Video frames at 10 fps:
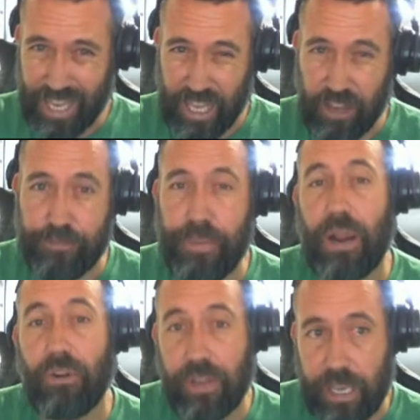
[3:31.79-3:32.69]
is
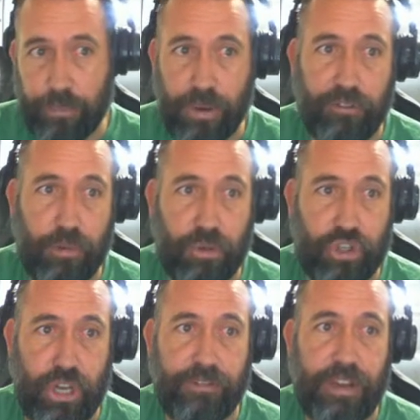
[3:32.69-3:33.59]
barely a profitable
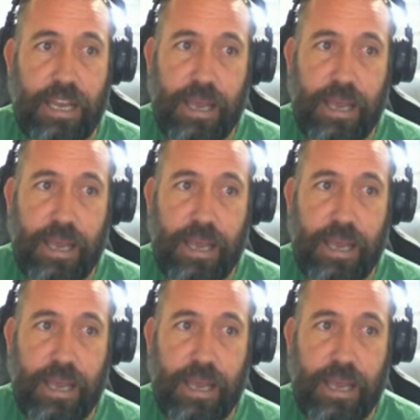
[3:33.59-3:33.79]
shove.